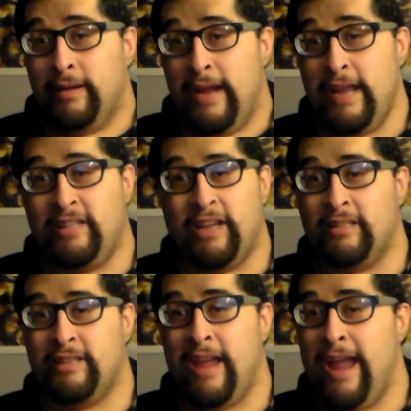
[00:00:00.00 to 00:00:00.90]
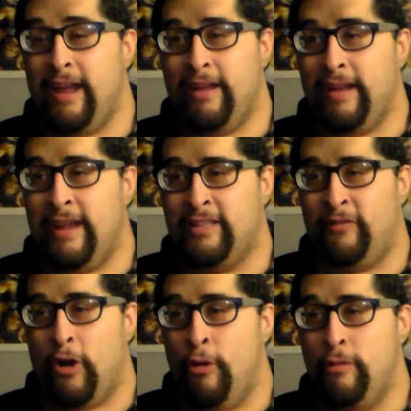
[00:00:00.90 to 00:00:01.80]
He does
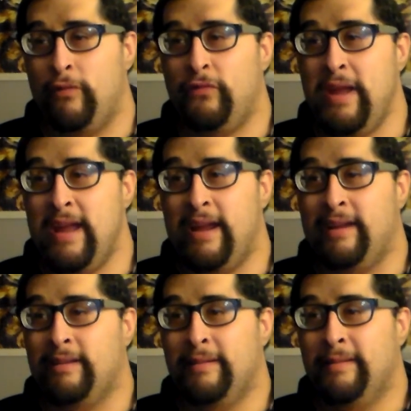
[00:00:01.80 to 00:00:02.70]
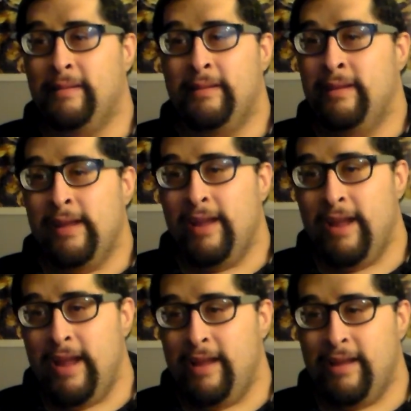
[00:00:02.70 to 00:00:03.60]
his own thing.
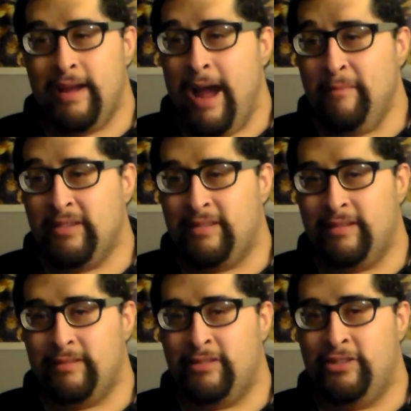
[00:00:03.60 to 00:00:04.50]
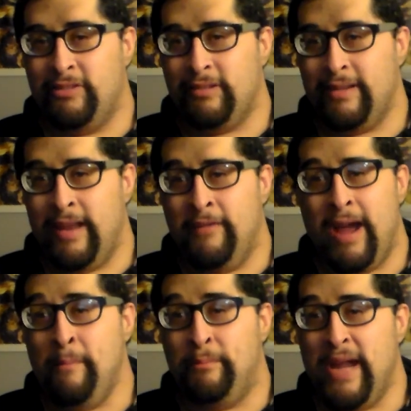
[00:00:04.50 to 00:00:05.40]
I'm,
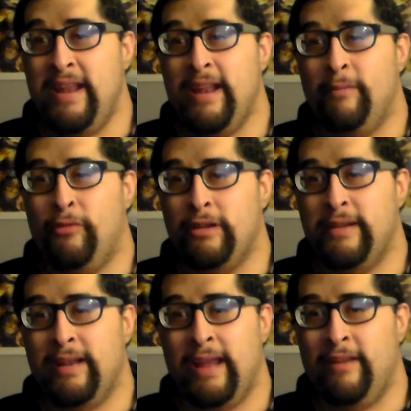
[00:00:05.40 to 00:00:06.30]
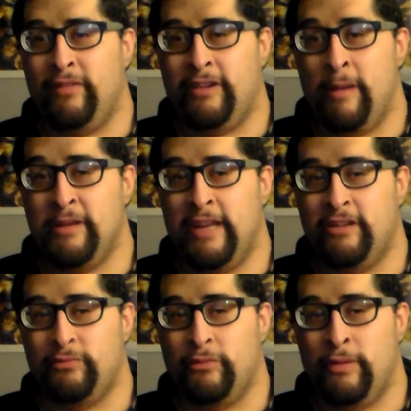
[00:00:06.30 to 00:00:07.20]
I'm betting. I'm wondering like if
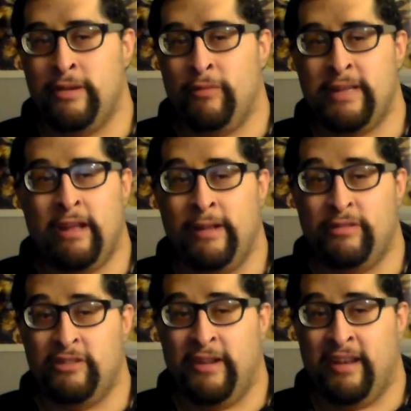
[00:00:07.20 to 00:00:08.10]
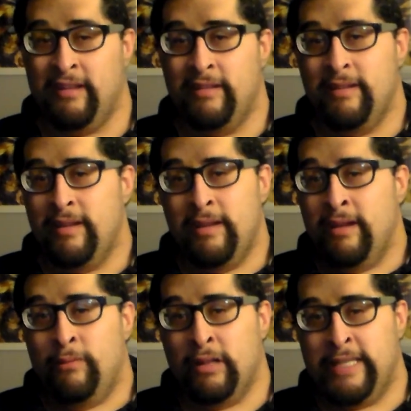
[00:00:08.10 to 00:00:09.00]
commentators were wondering what the hell he was doing.
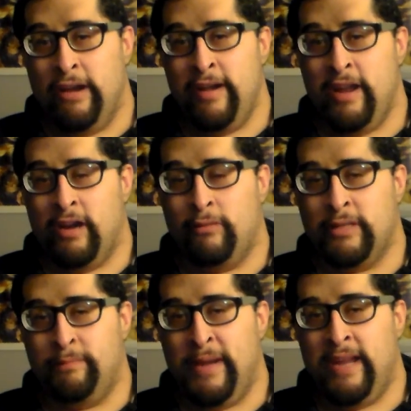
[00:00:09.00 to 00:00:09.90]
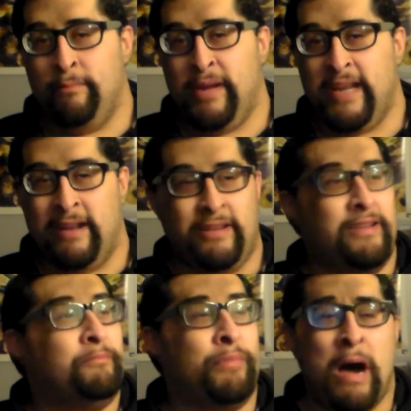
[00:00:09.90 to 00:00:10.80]
While Derek Young was being beat
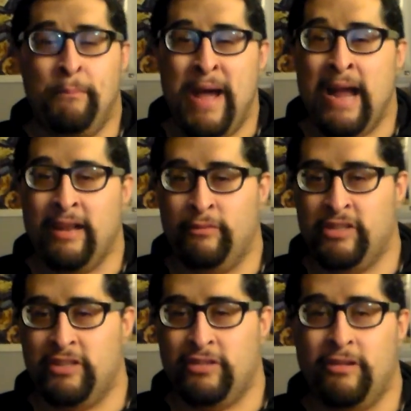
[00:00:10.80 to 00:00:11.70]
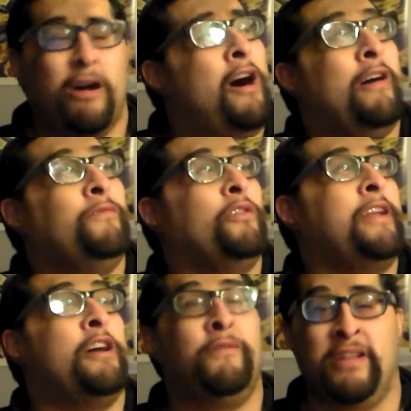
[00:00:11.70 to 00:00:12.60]
and Bob Backlund was just off
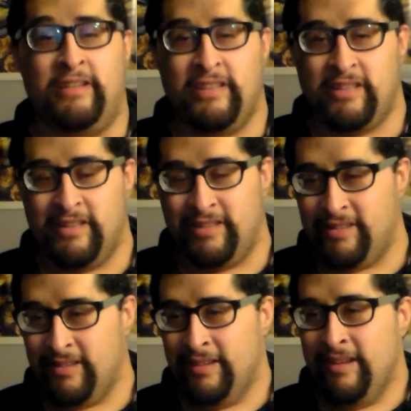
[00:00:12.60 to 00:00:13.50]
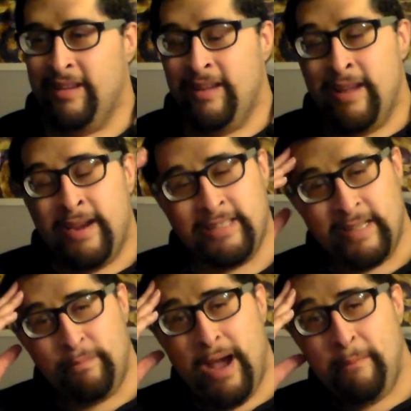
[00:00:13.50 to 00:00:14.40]
looking off in the distance.
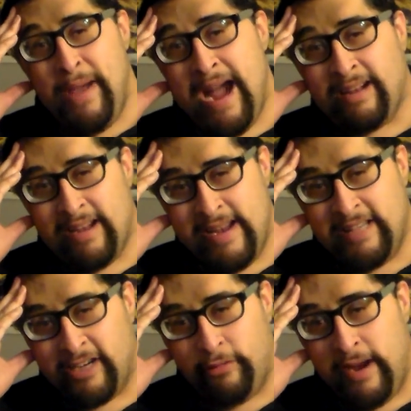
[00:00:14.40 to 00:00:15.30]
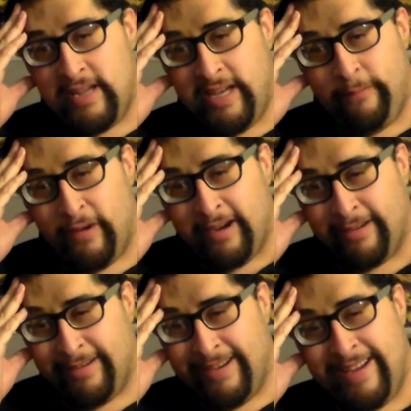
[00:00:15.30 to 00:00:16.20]
Because it's Bob Backlund. He's a crazy
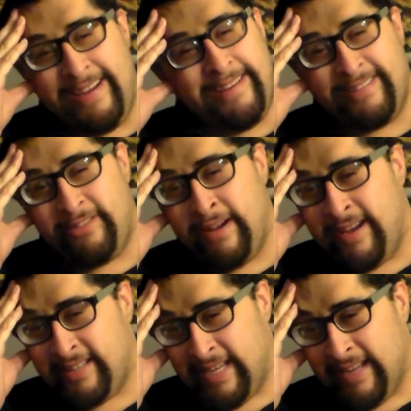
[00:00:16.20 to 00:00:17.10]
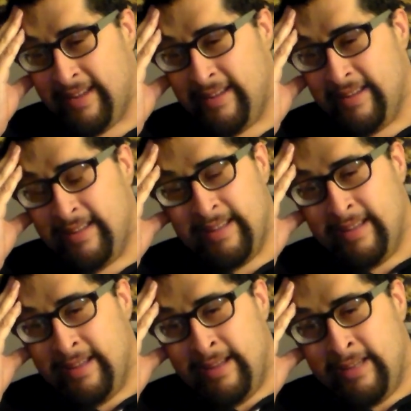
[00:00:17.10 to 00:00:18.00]
fucker. He is crazy.
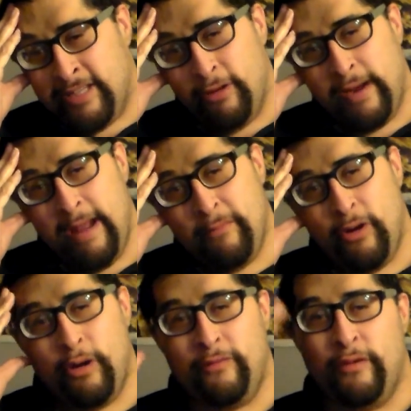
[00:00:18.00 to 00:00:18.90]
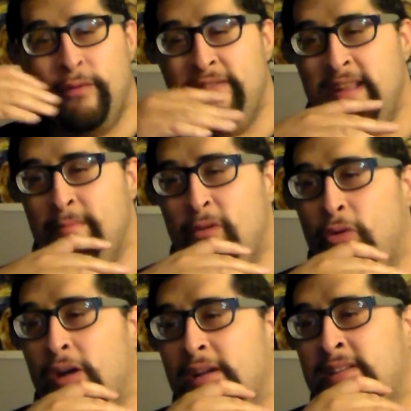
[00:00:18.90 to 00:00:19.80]
So get more for riveting
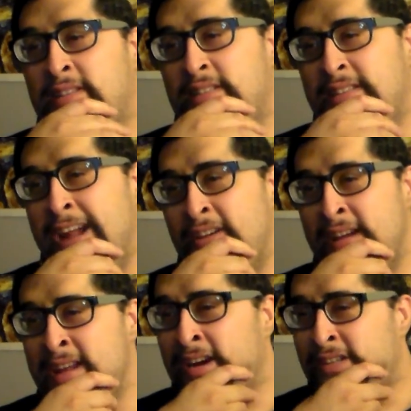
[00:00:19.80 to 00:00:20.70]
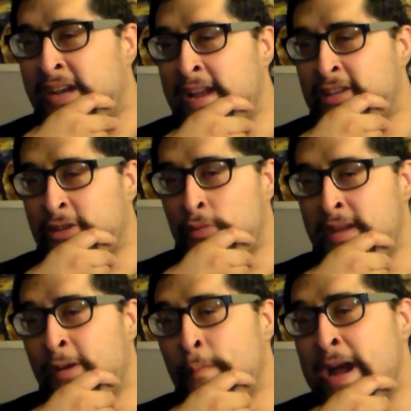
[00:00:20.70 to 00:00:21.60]
more Darren Young Titus
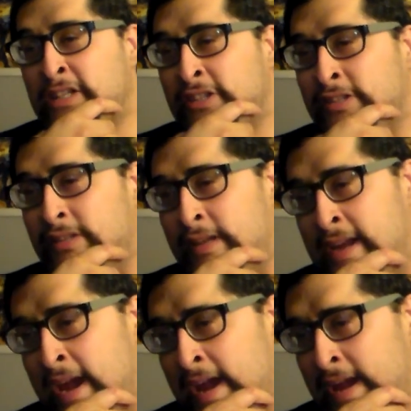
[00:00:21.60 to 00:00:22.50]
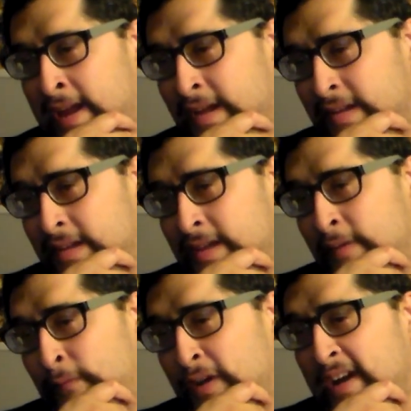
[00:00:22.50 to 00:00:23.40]
O'Neil matches. Yay.
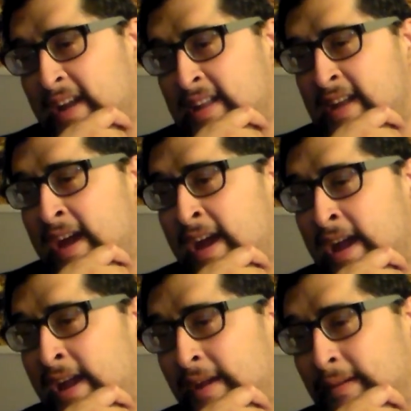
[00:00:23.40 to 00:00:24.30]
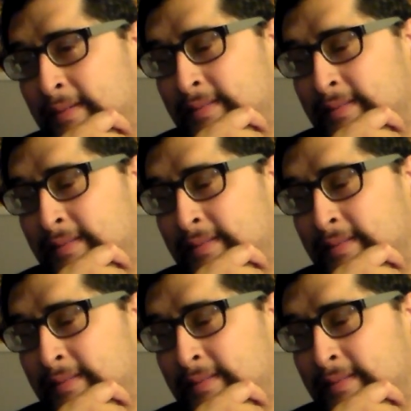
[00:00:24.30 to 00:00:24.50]
Fucking yay.